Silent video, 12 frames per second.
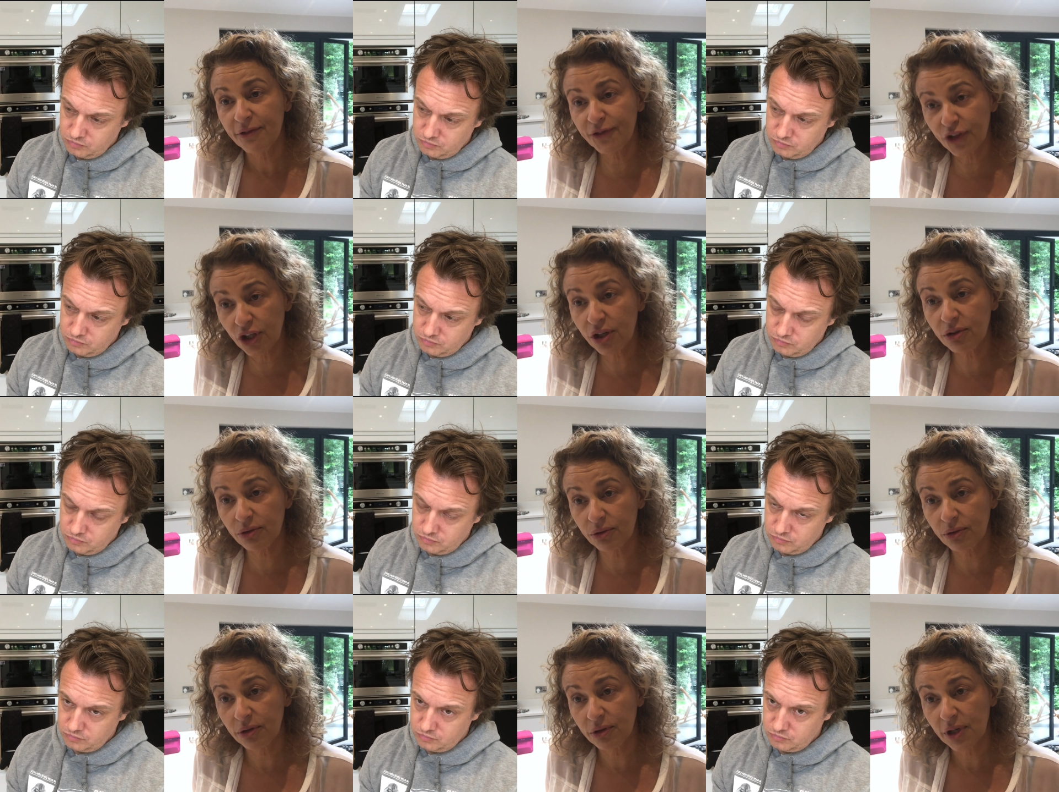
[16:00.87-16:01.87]
Speaker 1: for
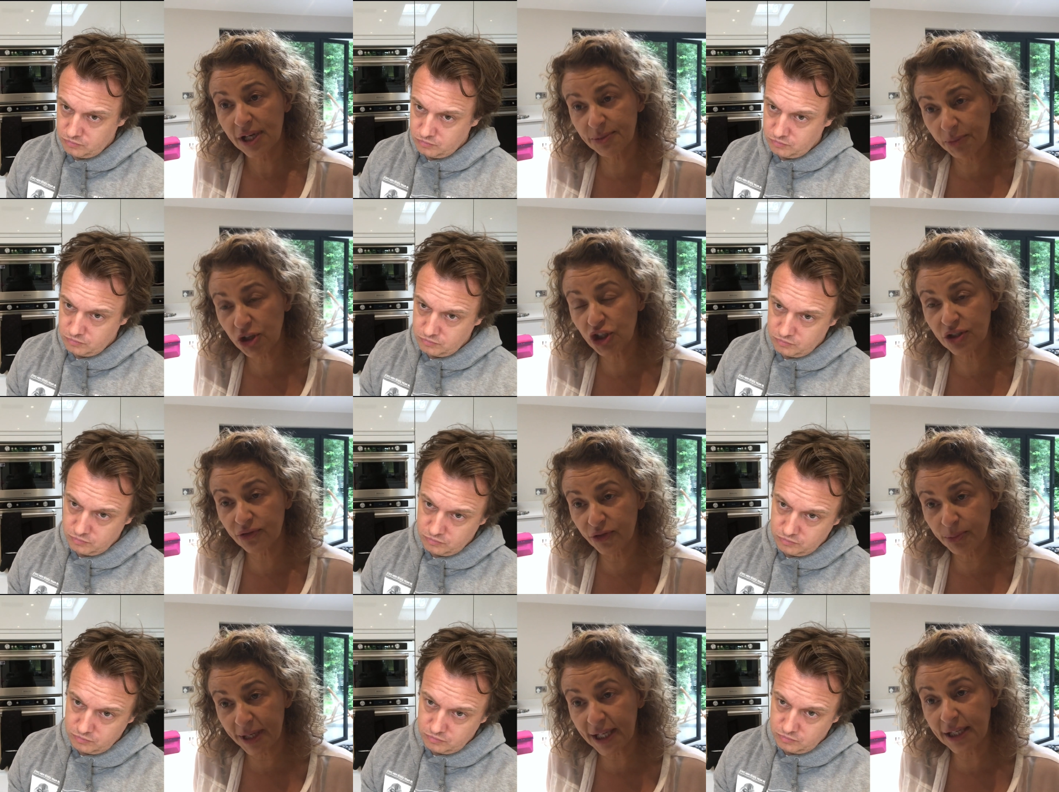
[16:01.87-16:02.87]
you as much as
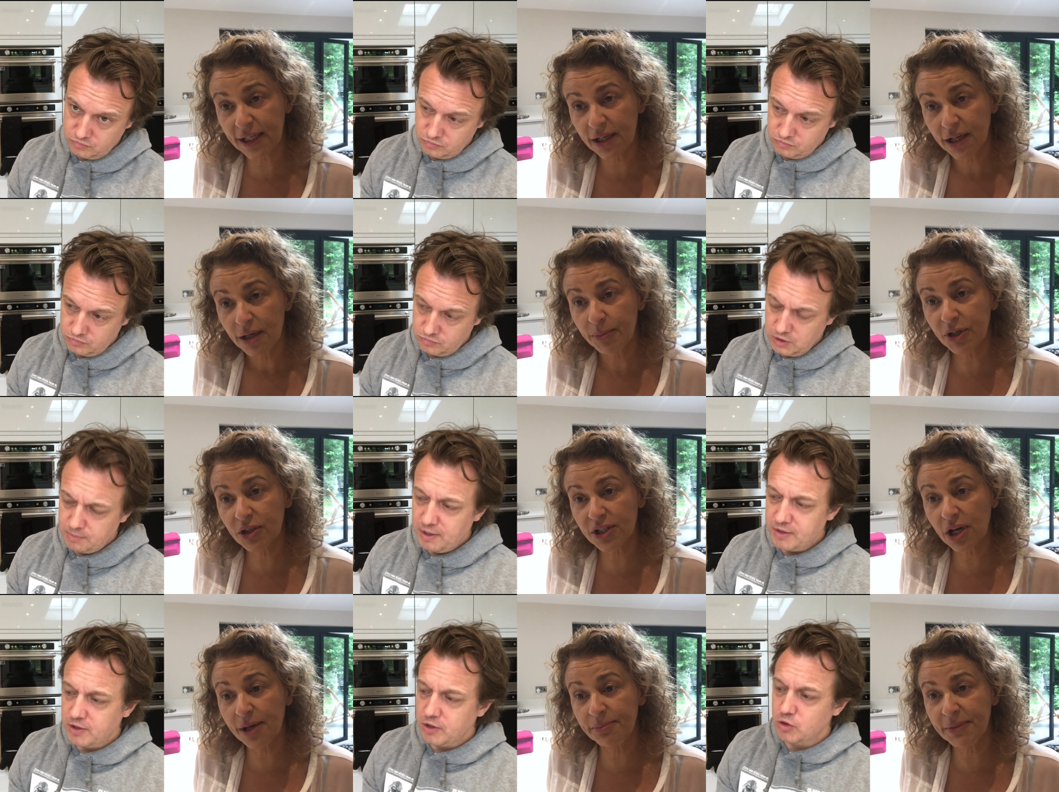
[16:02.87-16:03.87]
for me. Yeah, I
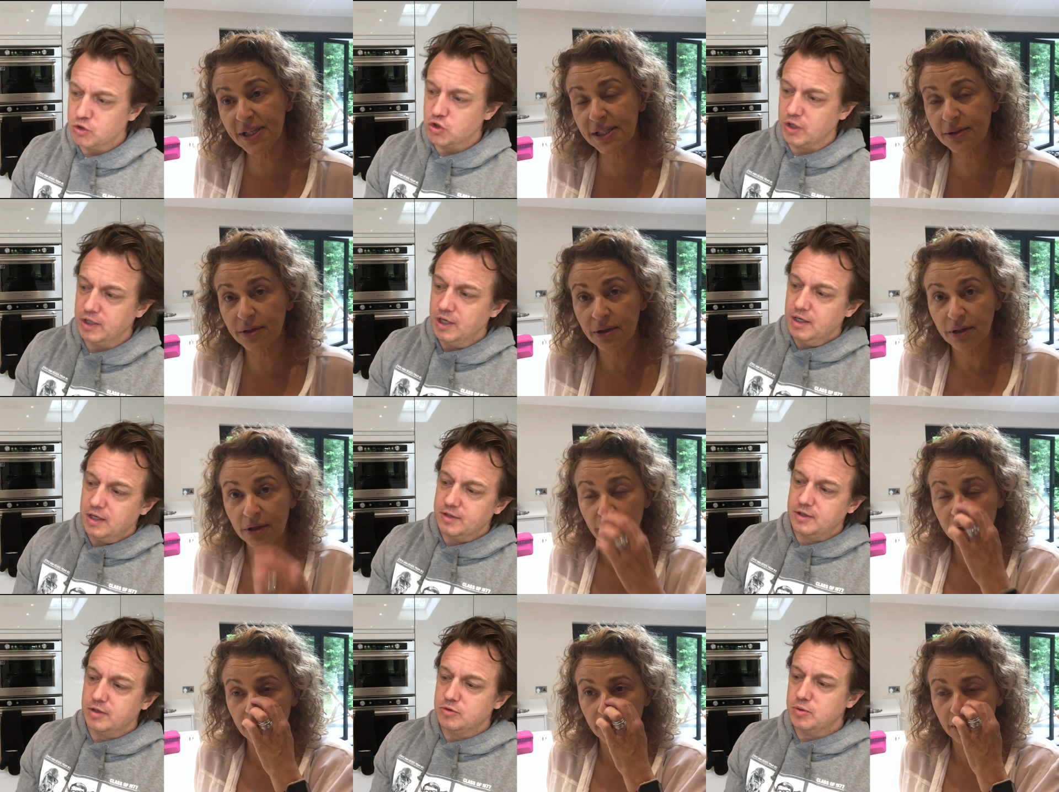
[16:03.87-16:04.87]
think, I, miss...
Speaker 2: I
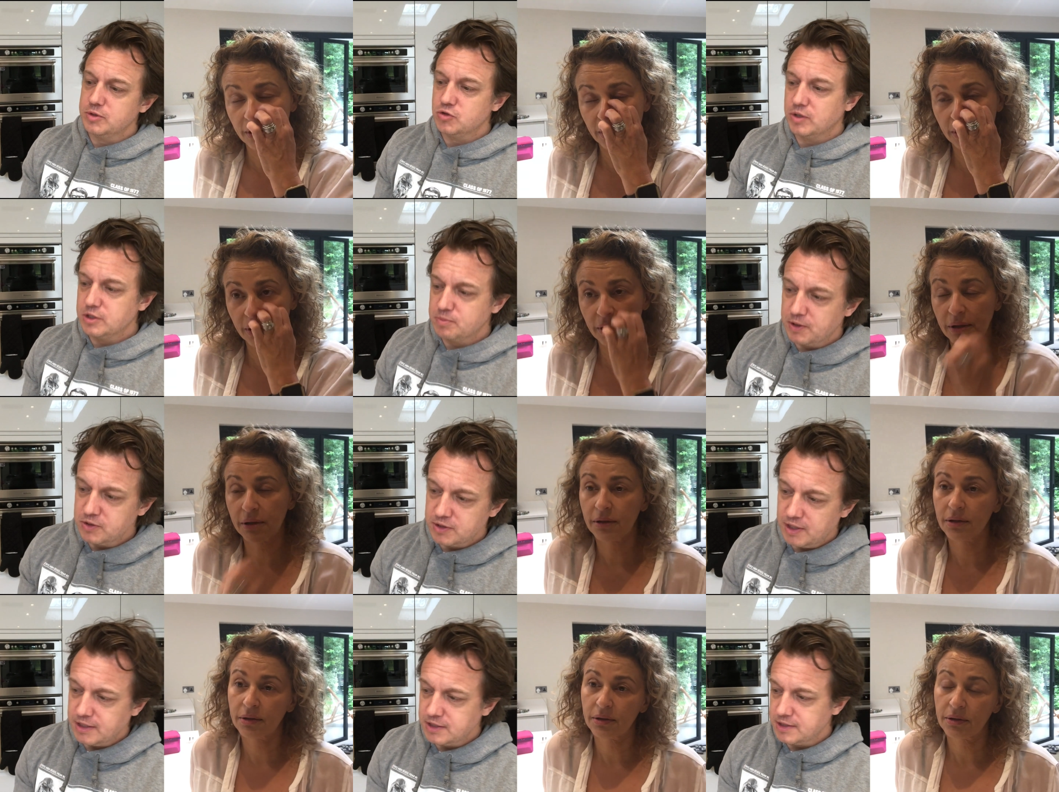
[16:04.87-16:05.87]
think, you're always transposing
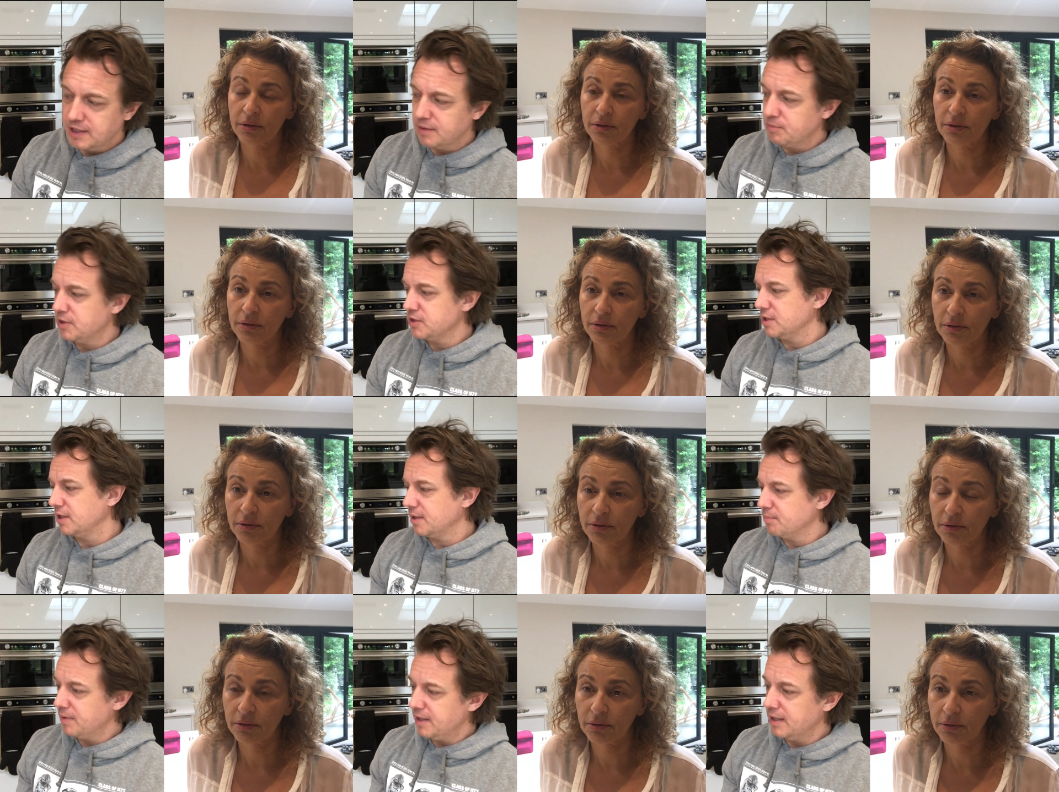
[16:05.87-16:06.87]
the entertaining person I
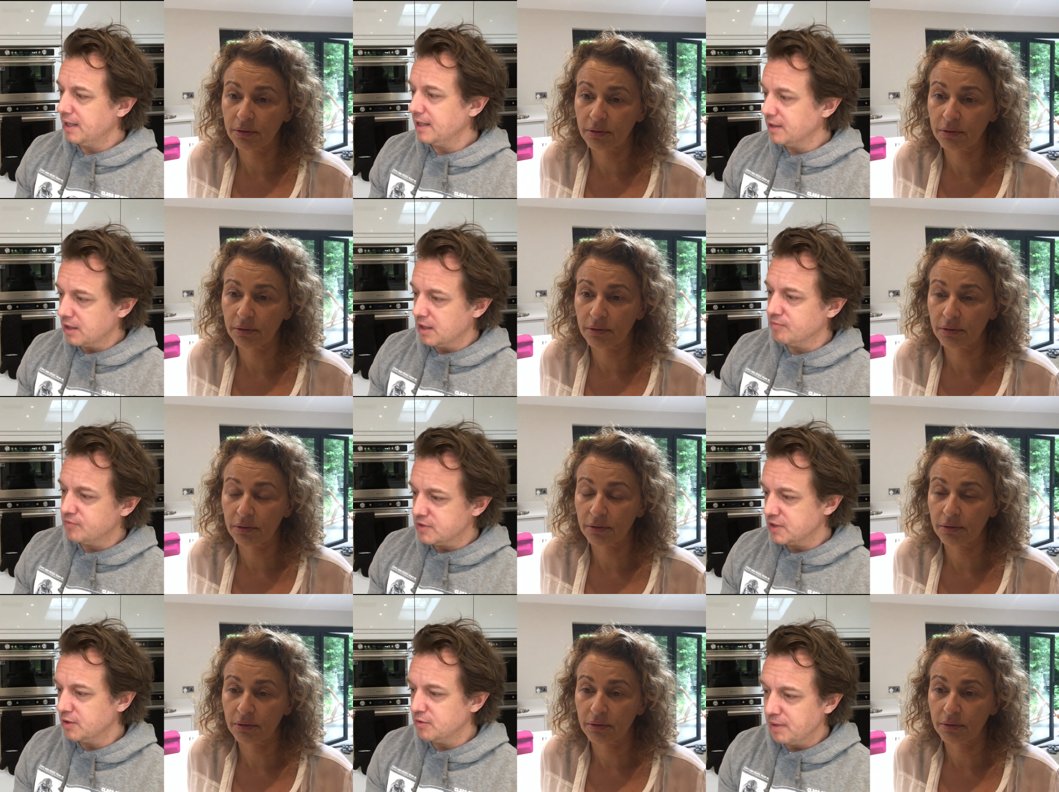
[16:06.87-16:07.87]
can be in the comfort
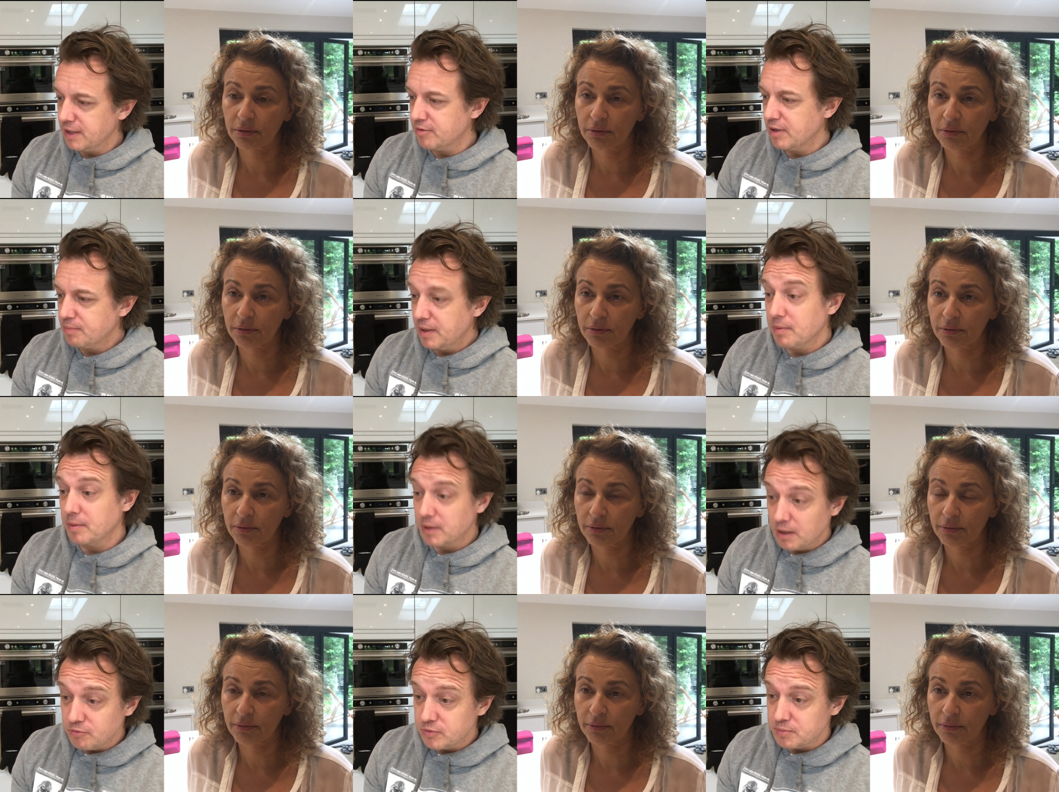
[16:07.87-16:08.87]
zone of being around people I'm
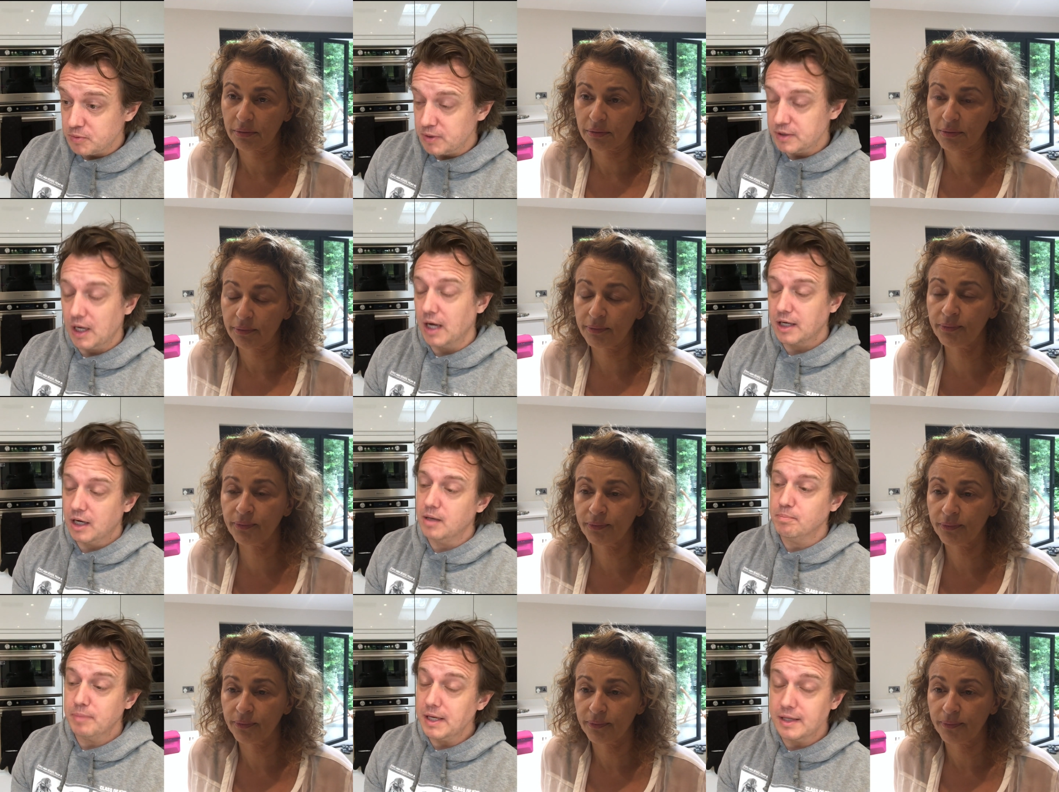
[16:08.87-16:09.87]
comfortable with. I mm.
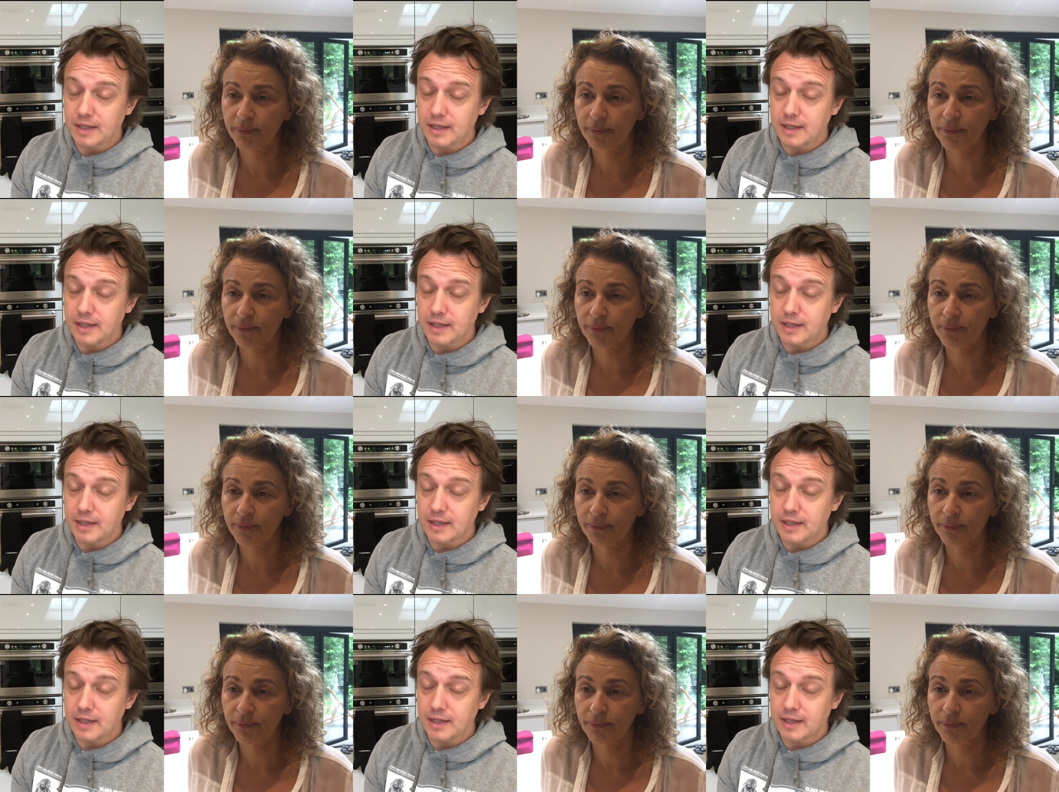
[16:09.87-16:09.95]
can't be